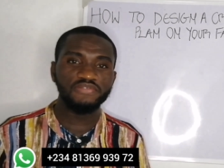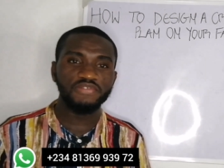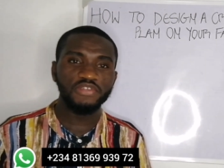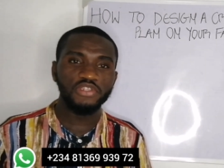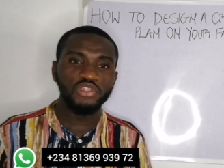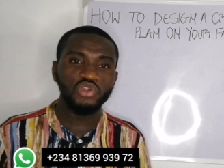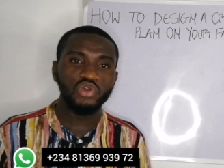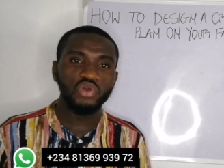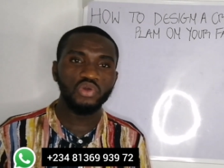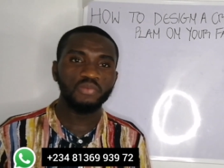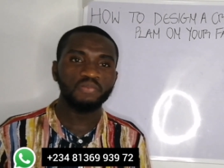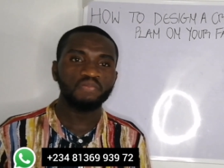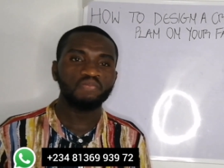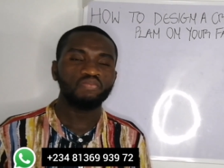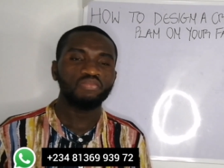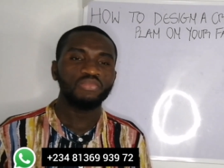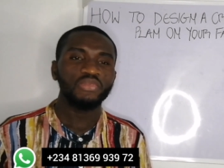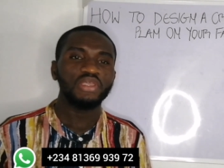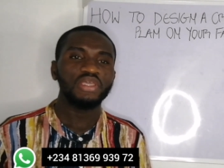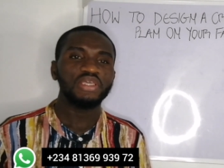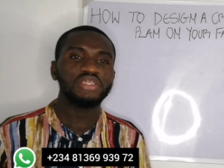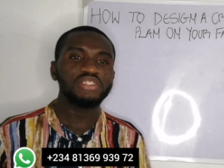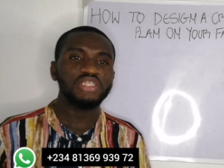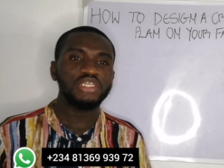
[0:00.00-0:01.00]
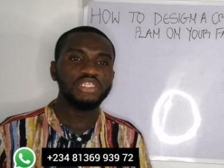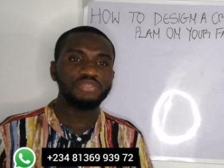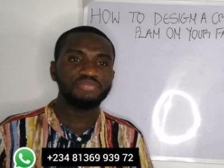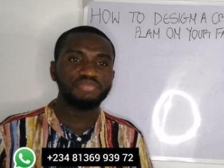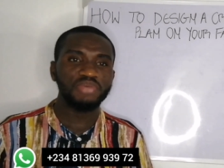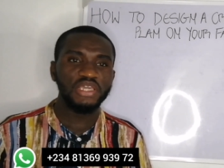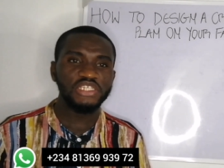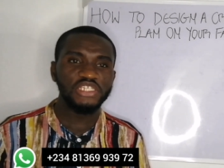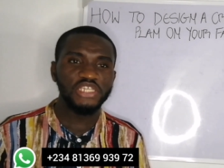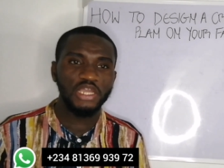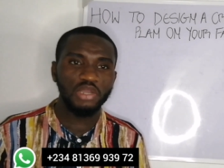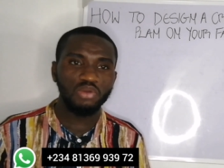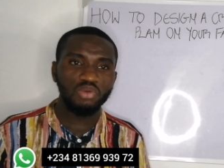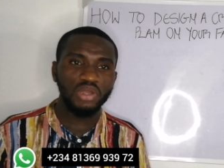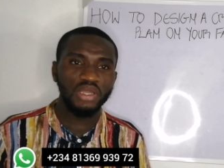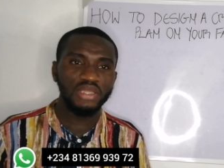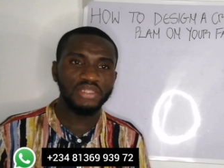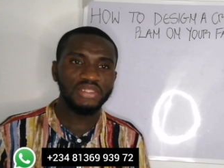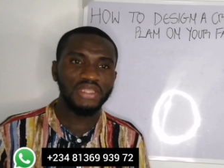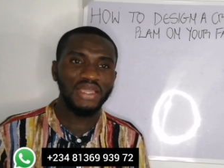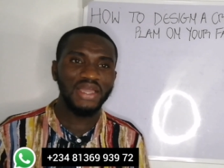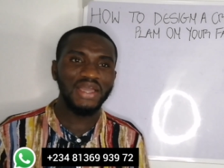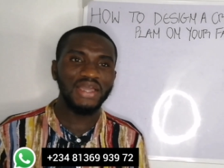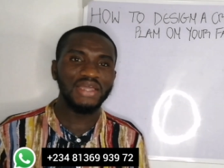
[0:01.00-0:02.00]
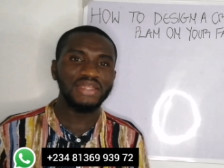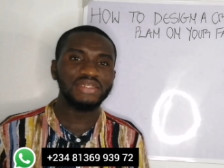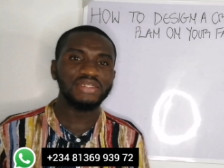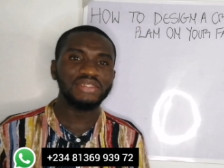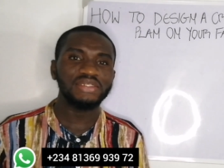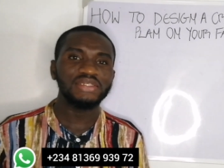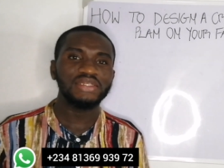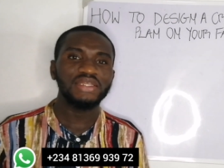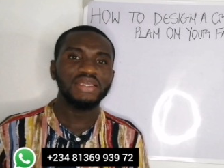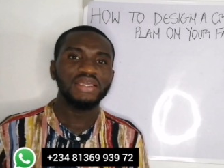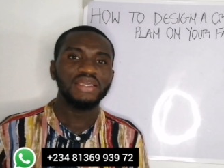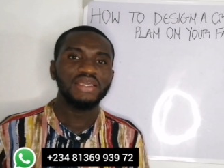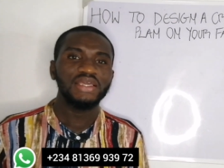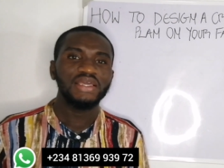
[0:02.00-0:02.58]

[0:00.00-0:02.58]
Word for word: video is a special one and